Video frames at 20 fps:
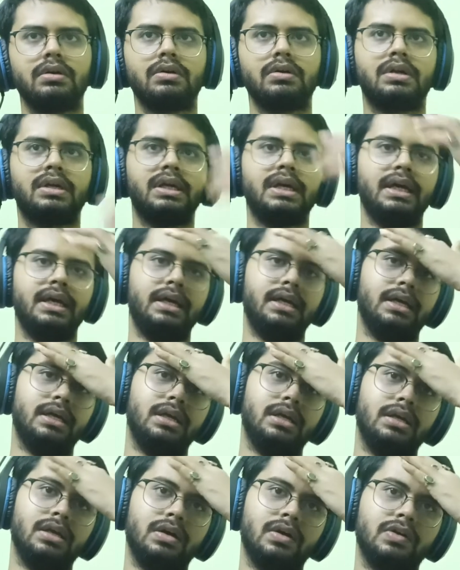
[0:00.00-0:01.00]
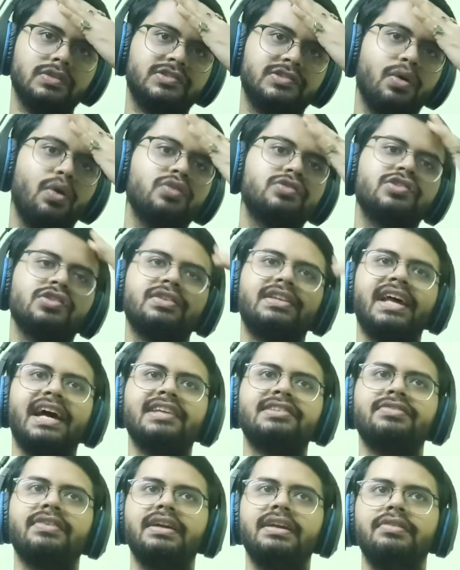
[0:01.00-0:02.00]
Okay. Also,
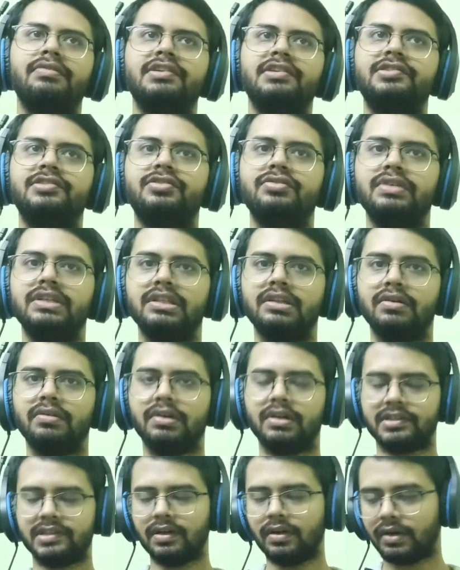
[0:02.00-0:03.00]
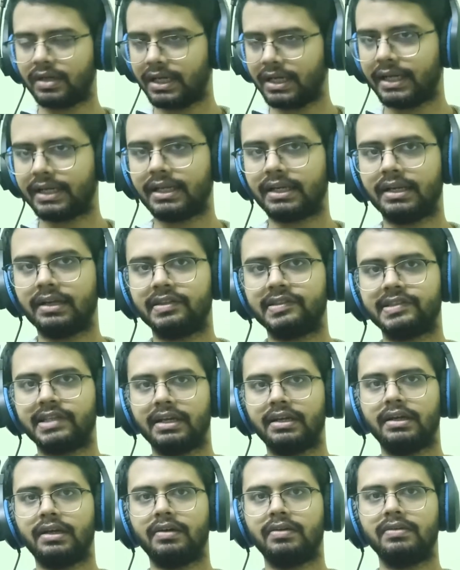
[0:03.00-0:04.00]
that's why he was doing the works. Okay, I can
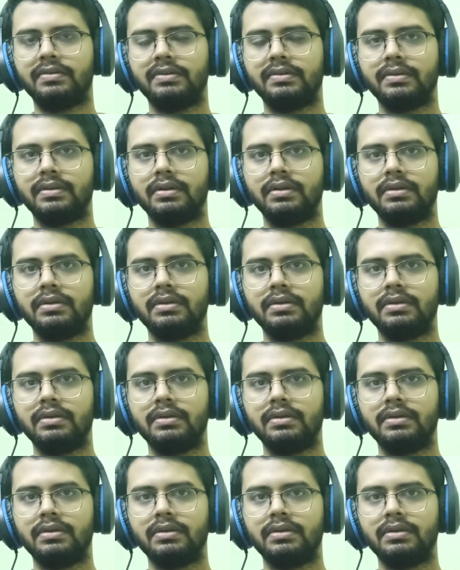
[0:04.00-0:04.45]
understand now.